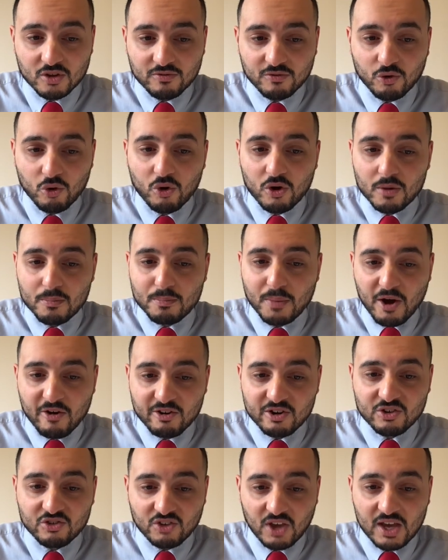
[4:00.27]
floor and buried
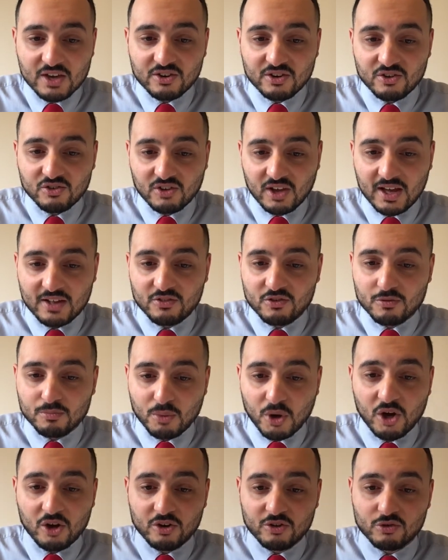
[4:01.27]
his head in his hands,
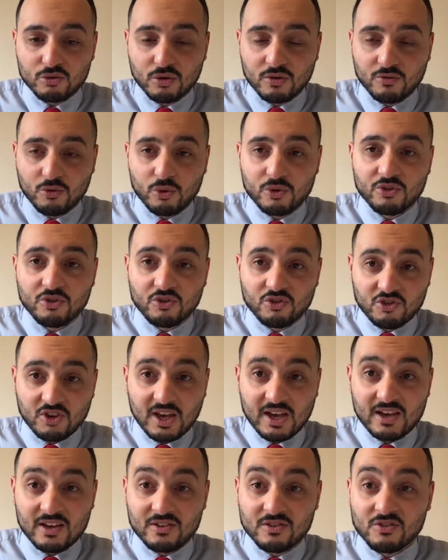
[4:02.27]
partly to avoid the
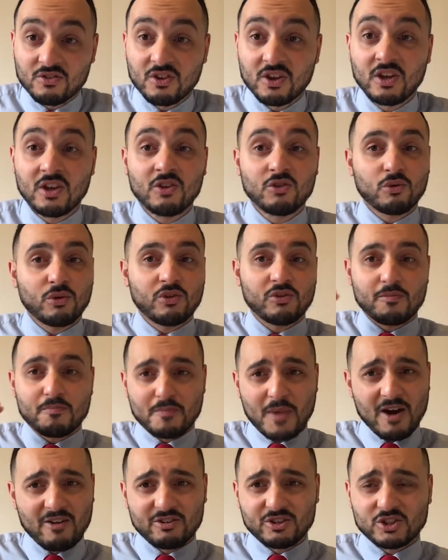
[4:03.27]
stares. So he's
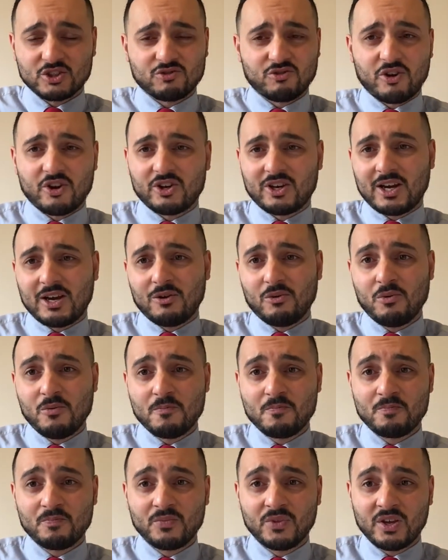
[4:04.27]
embarrassed right now.
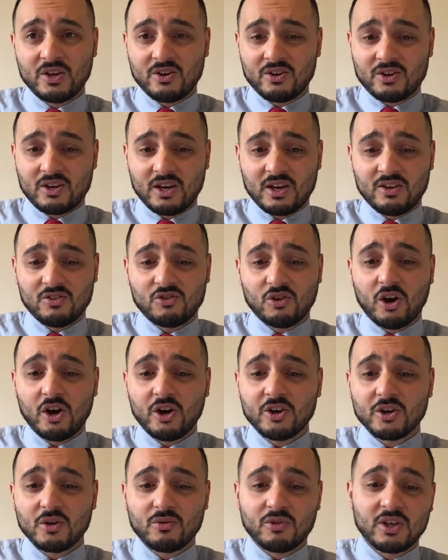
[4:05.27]
Okay, so I
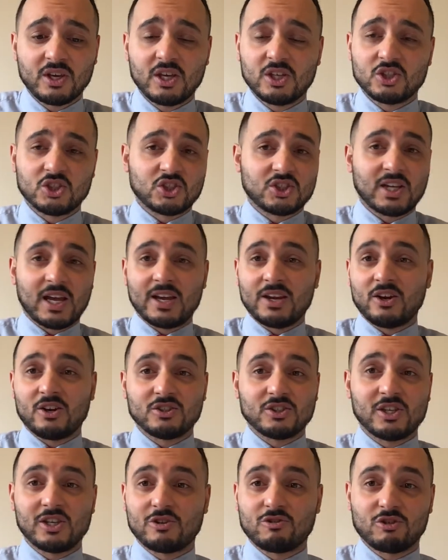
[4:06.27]
don't think he just sat
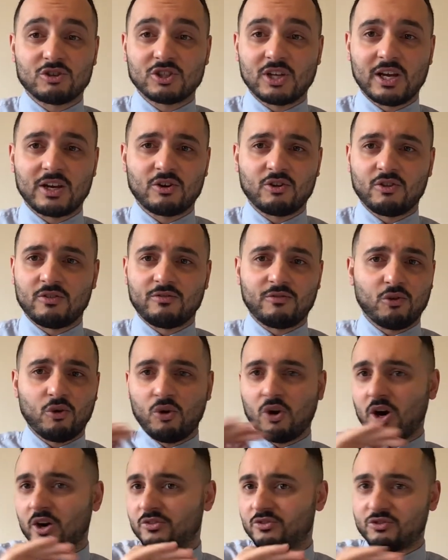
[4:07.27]
nicely cross-legged on the floor.
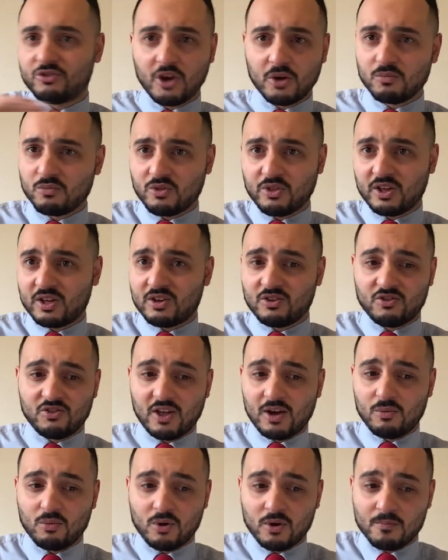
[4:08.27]
I don't think it's
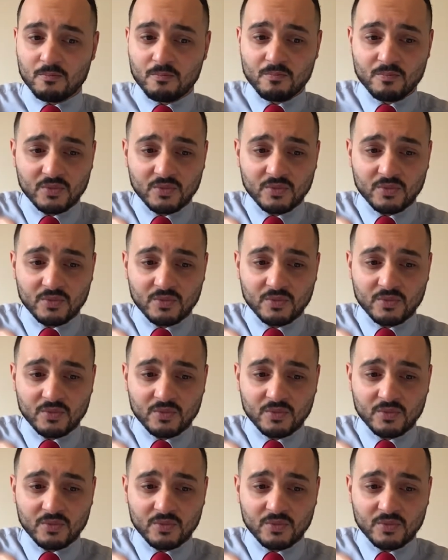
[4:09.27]
that one.